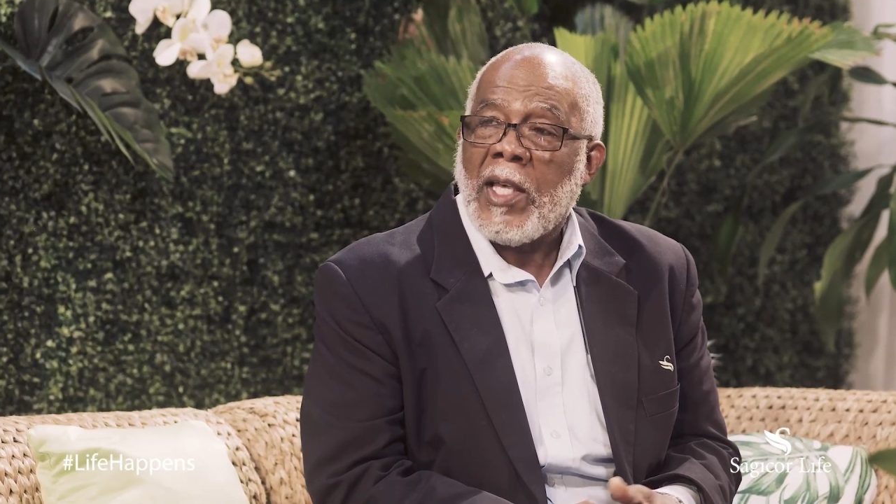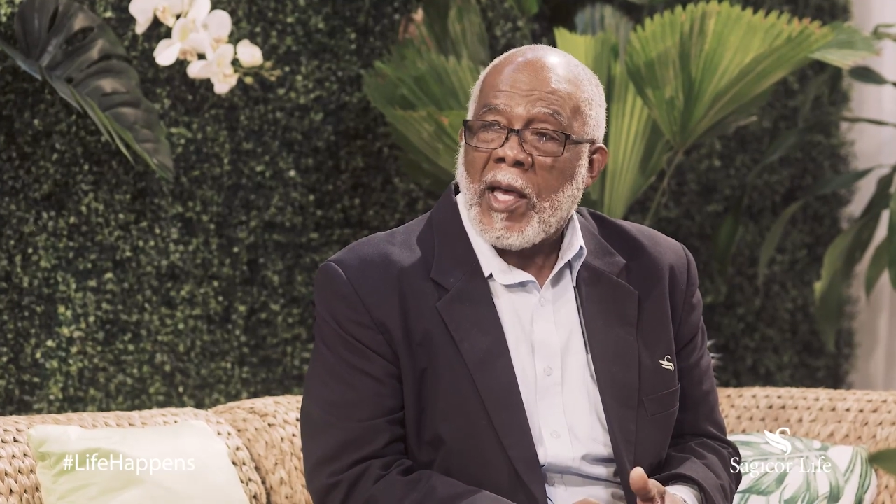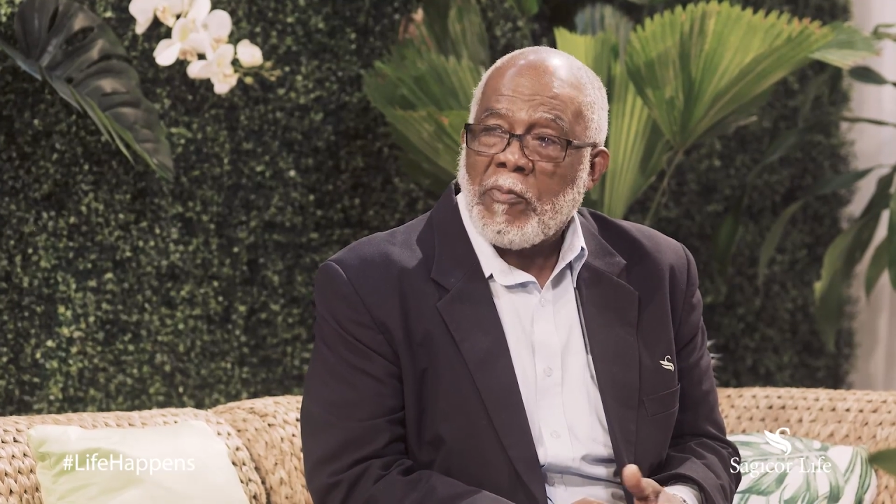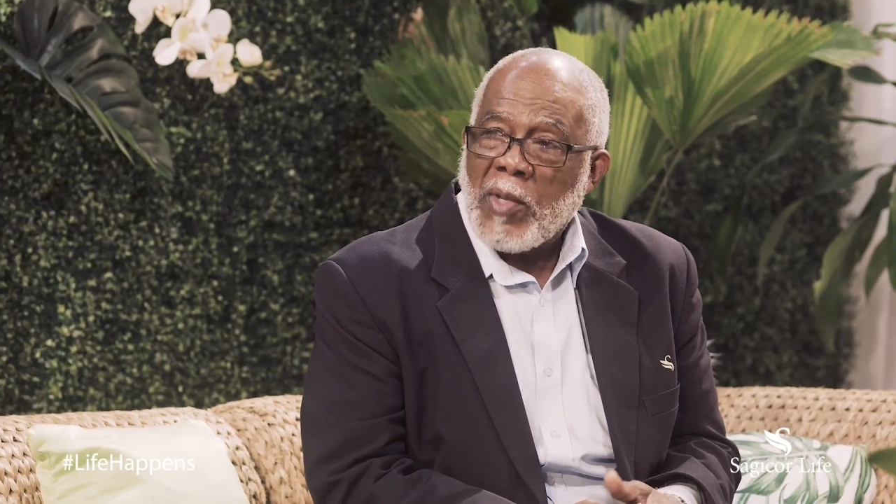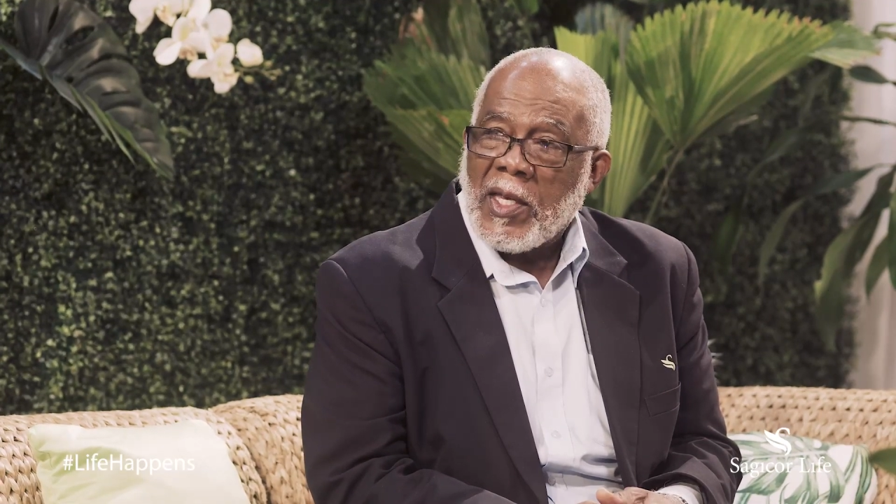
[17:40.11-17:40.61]

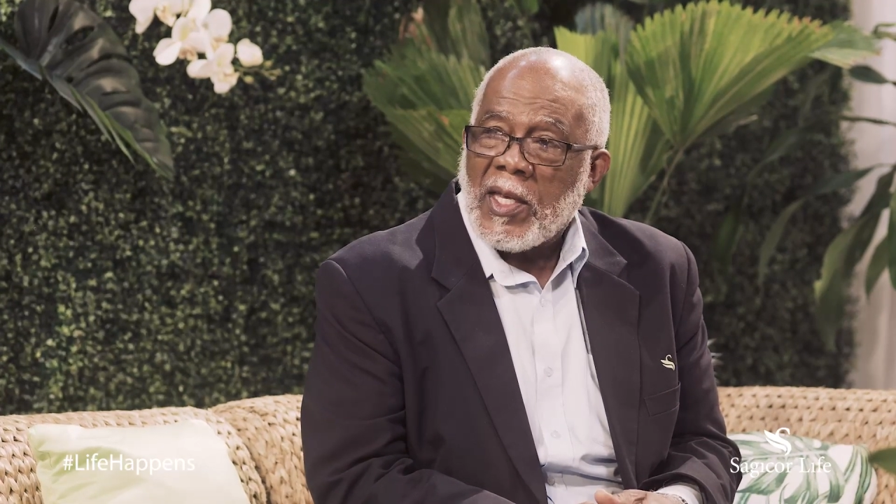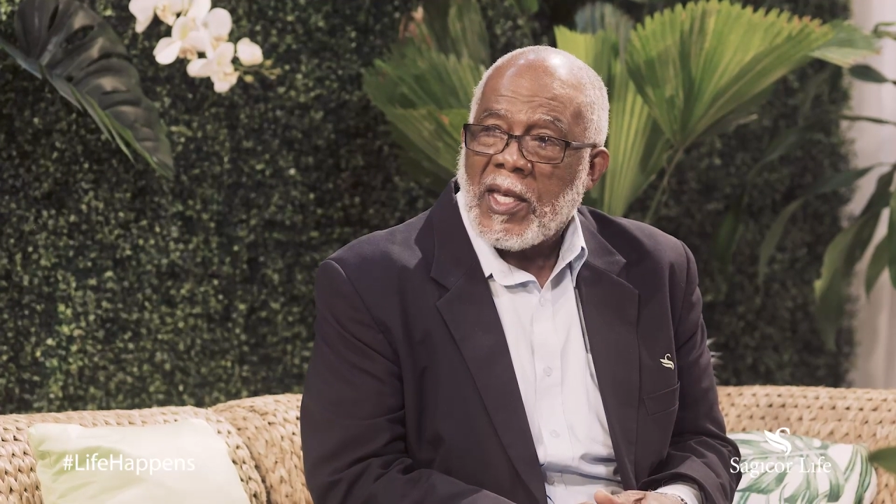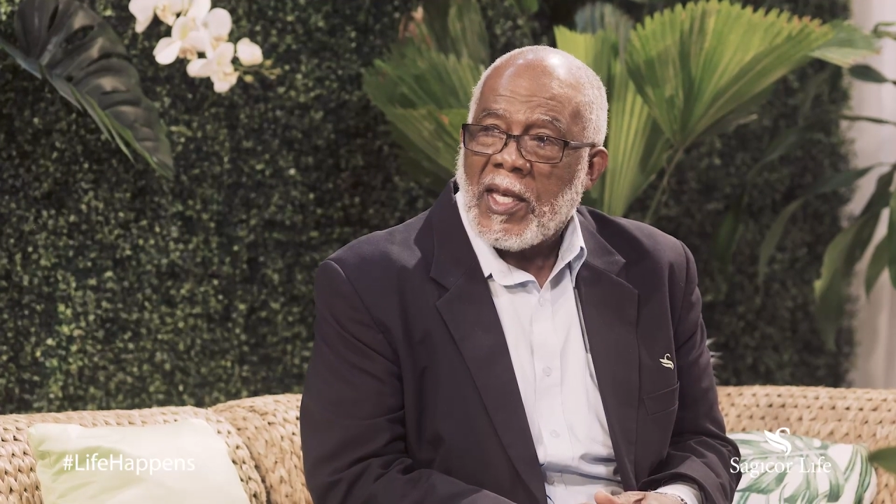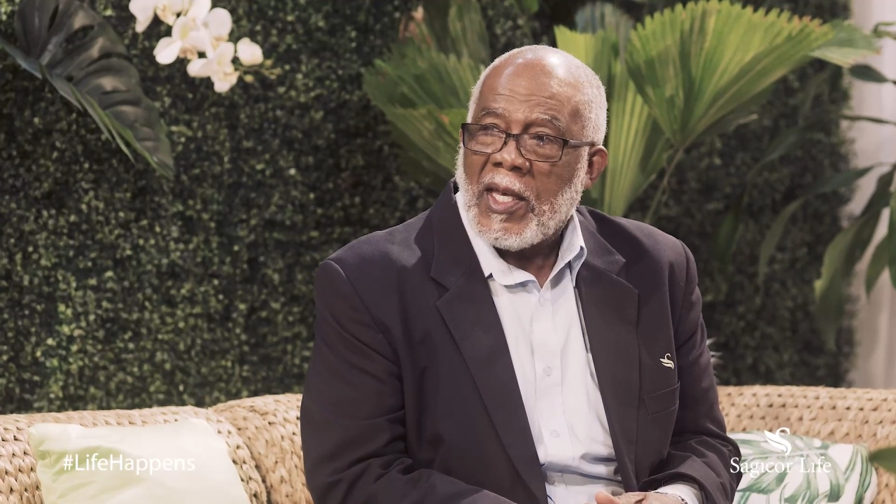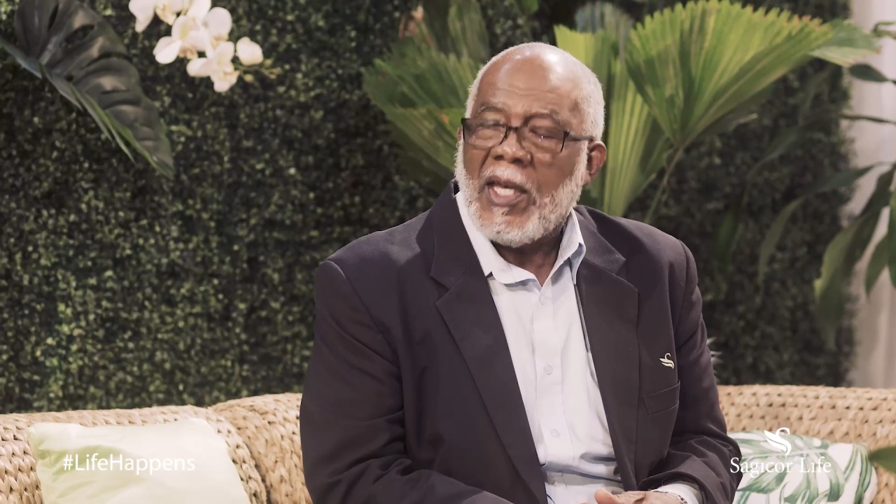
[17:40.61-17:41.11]
happy
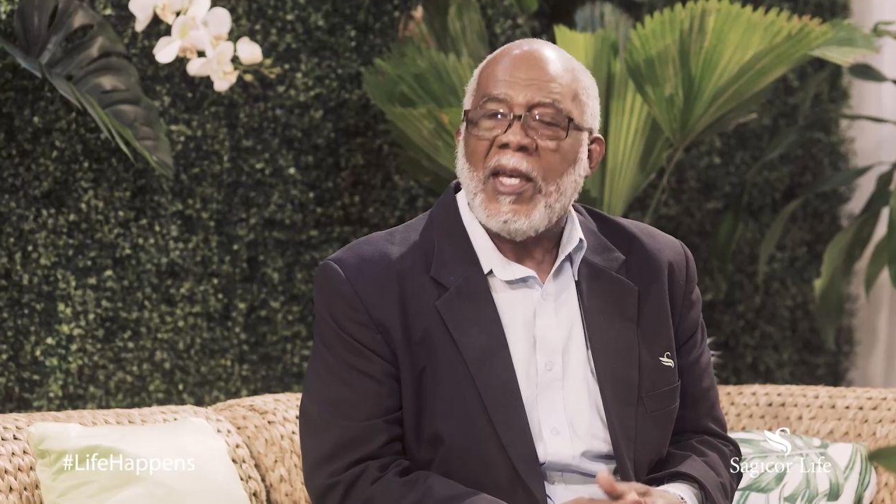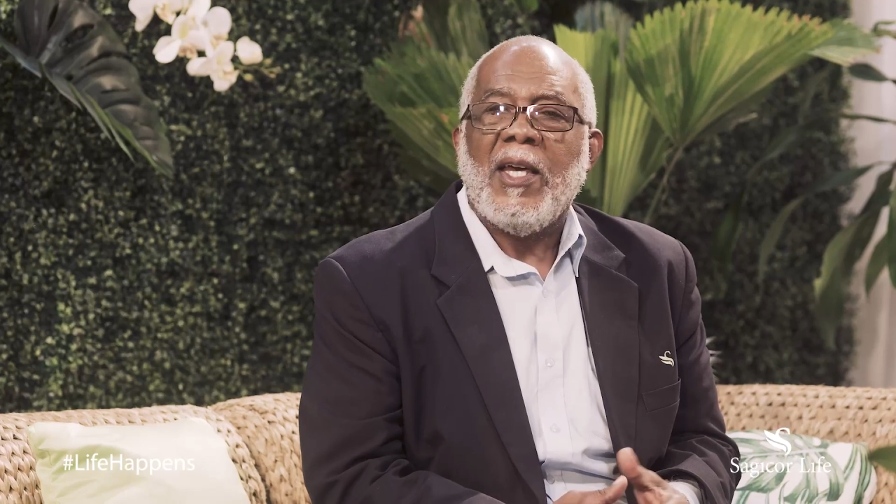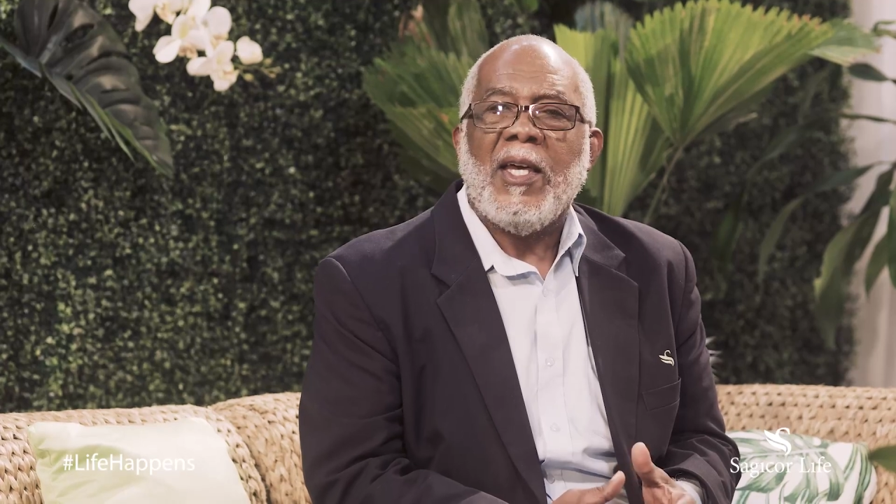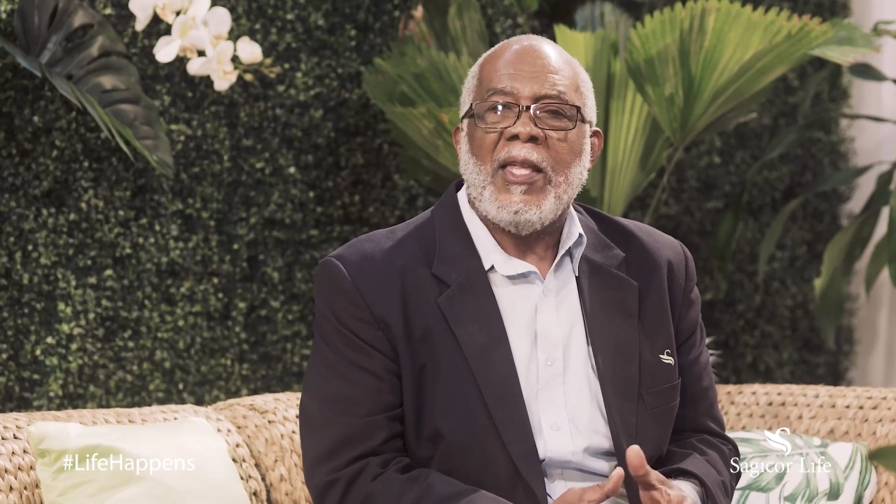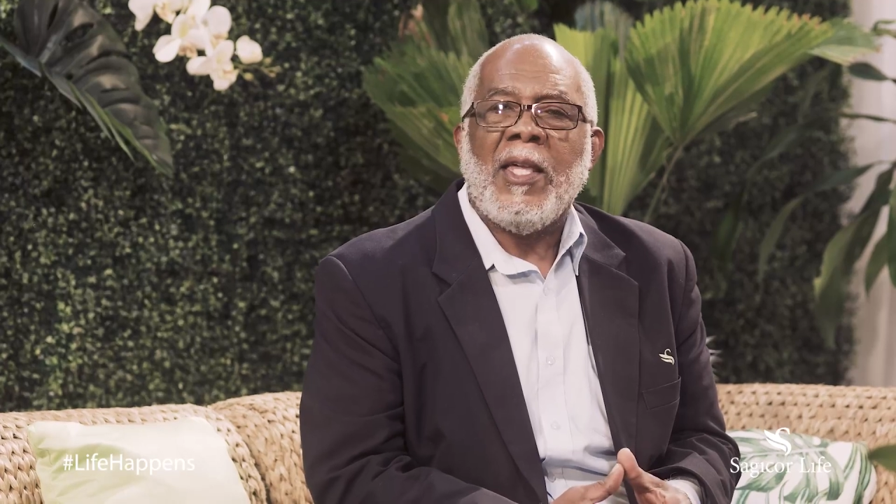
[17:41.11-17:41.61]

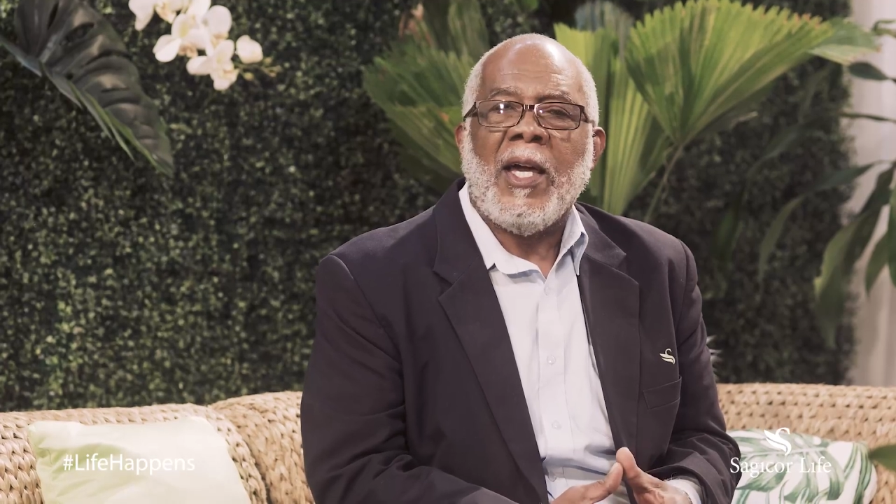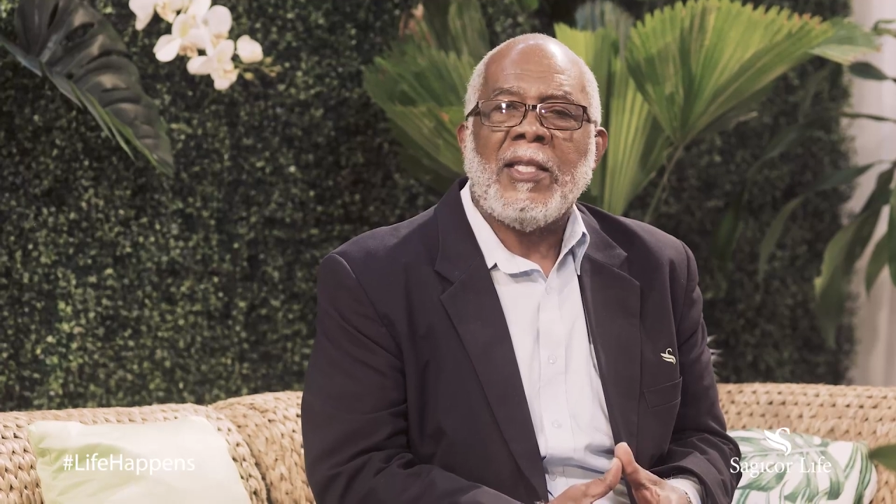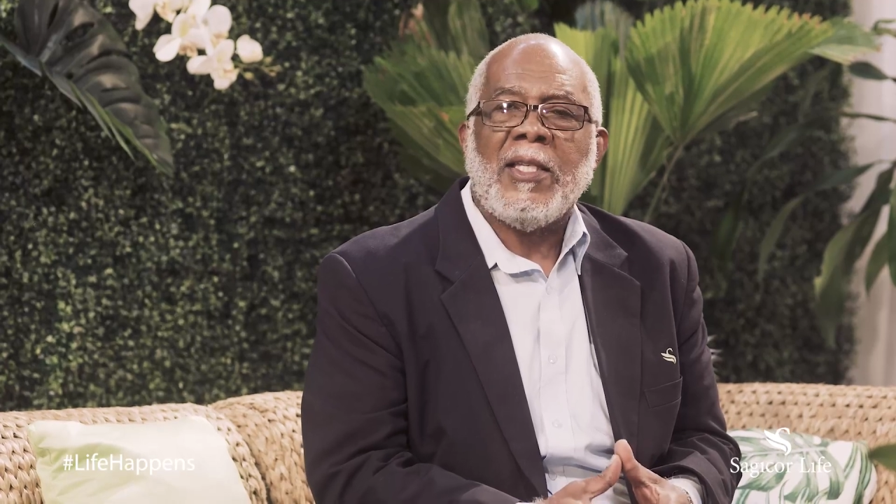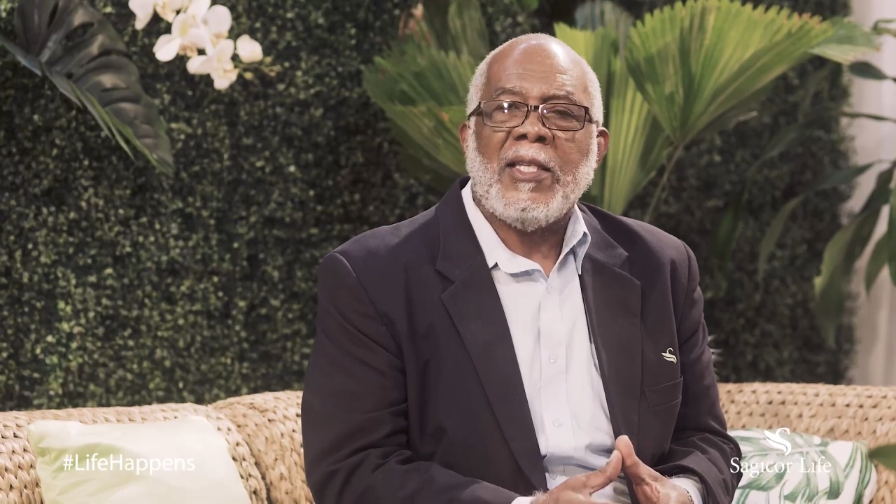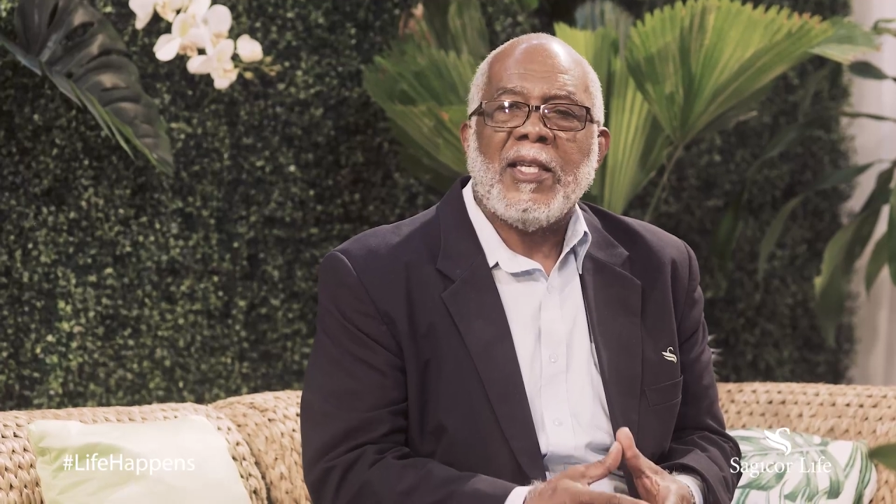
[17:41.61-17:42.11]

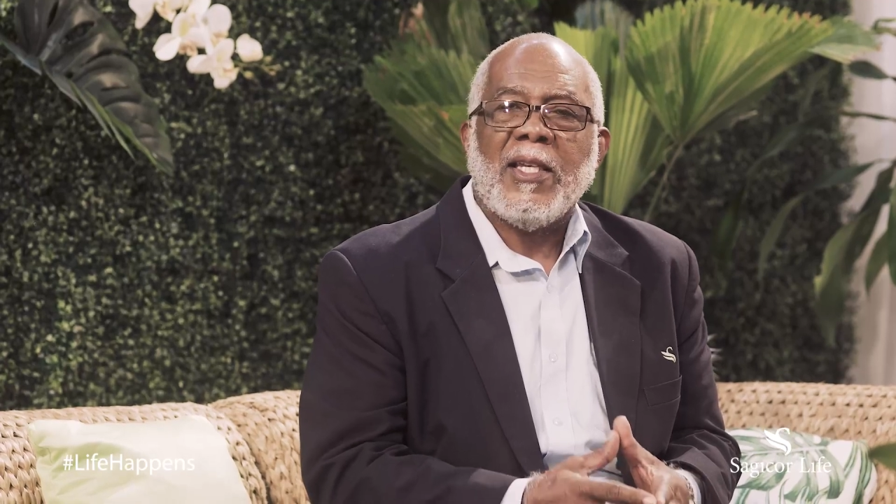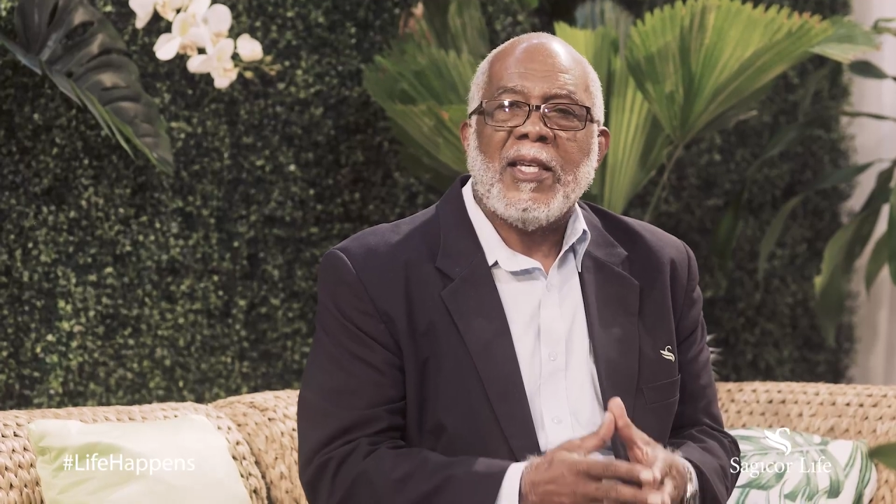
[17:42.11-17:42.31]
that